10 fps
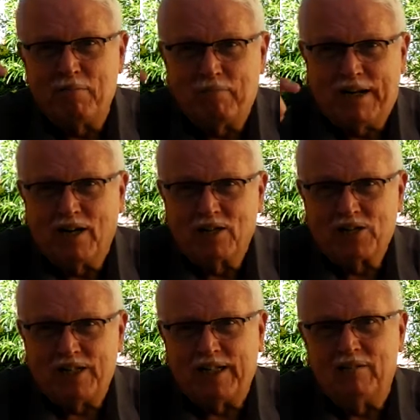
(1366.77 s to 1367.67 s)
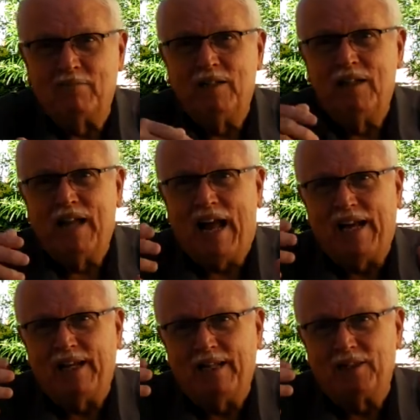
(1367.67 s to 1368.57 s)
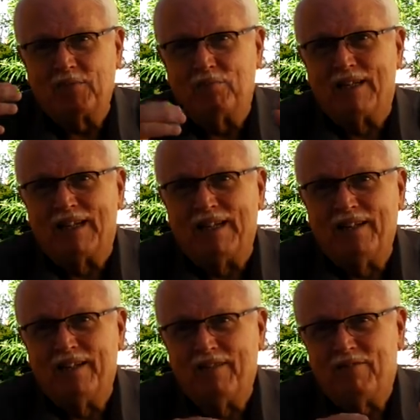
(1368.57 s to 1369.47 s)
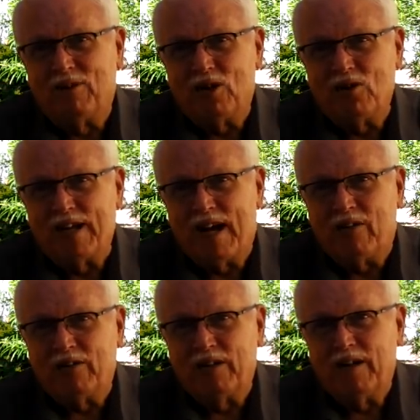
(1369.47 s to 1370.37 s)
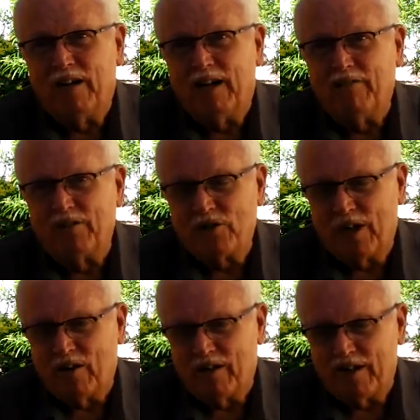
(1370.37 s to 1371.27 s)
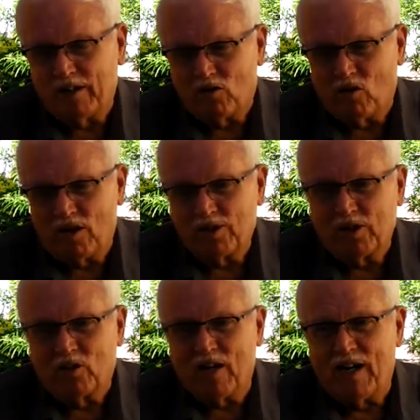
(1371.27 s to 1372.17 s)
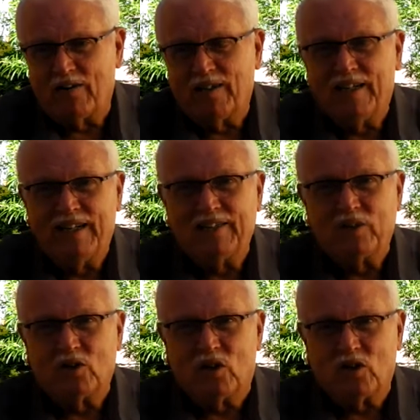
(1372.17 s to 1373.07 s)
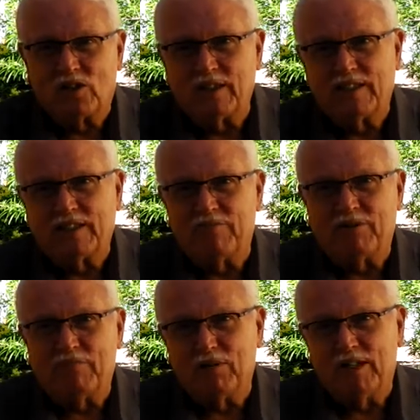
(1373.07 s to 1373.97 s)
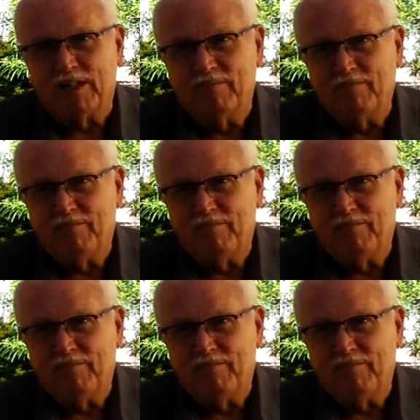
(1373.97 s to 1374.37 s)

pierced him, and his blood flowed out of the chariot across the ground, and the dogs licked up the blood.